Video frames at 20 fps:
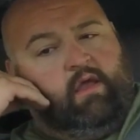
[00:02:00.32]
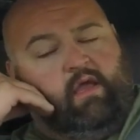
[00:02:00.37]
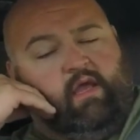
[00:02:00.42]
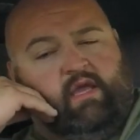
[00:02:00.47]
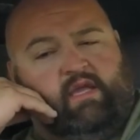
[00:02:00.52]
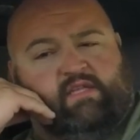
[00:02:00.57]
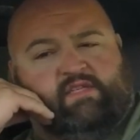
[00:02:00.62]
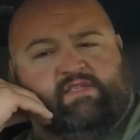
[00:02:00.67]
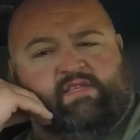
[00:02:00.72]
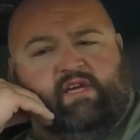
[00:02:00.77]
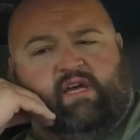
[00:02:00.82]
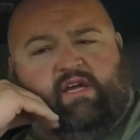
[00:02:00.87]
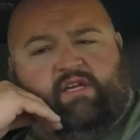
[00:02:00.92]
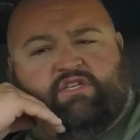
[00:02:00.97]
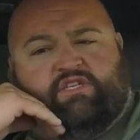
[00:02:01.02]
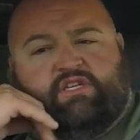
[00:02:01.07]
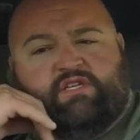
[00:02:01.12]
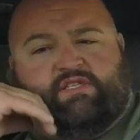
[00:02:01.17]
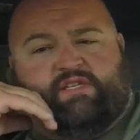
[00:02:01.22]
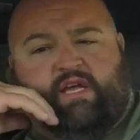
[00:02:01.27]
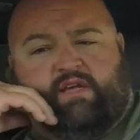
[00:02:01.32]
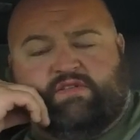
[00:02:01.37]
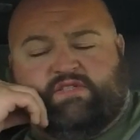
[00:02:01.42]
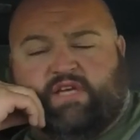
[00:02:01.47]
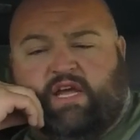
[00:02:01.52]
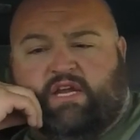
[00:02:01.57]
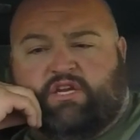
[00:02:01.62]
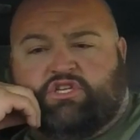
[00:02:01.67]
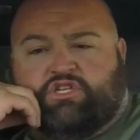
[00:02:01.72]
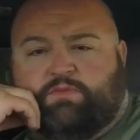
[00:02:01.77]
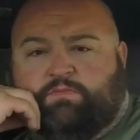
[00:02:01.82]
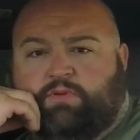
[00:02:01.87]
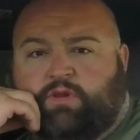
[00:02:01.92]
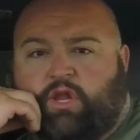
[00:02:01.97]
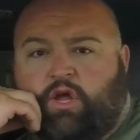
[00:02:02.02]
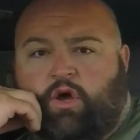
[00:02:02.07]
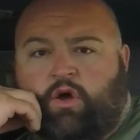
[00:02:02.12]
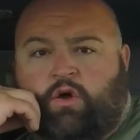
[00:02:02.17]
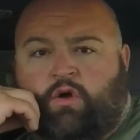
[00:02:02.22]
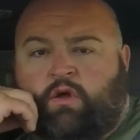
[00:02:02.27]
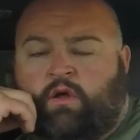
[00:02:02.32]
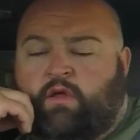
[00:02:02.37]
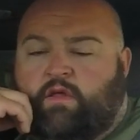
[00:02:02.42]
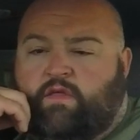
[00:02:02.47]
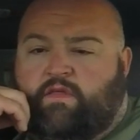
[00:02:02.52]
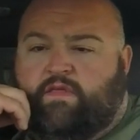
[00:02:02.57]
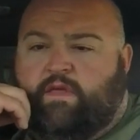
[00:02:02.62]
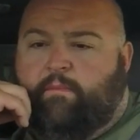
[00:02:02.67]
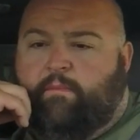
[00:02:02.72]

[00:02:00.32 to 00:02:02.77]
It's just outside of Chapleau. They